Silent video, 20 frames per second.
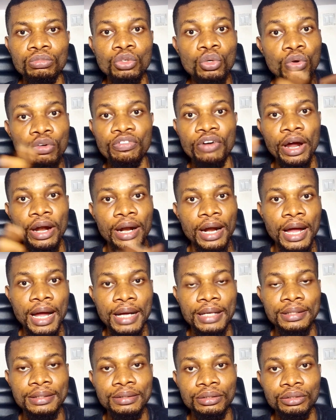go viral
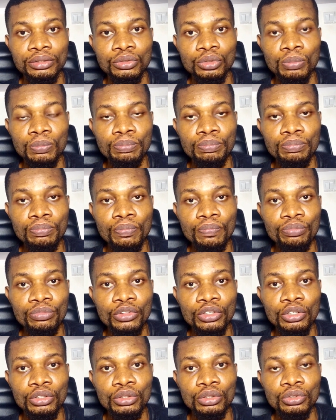and
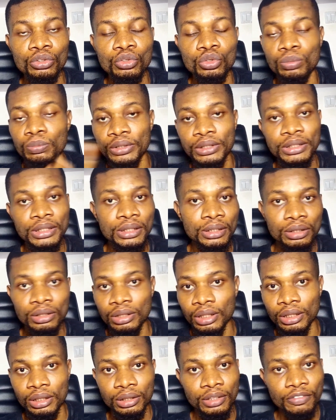to be seen
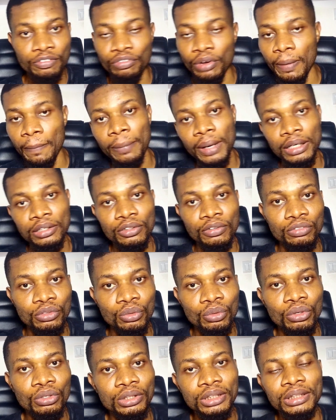in different parts of the
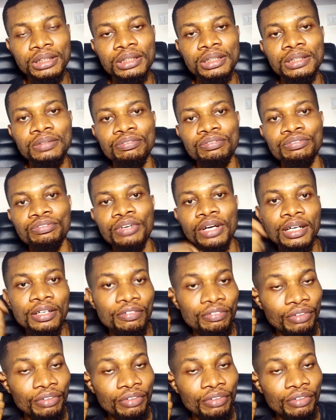world. It's very